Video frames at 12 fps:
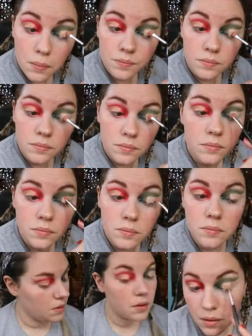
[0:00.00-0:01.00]

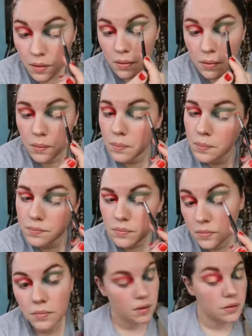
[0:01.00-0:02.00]

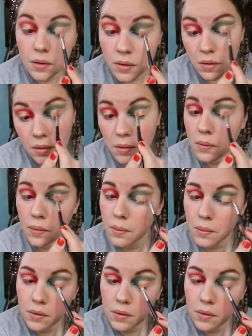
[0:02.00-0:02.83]
Nothing is said.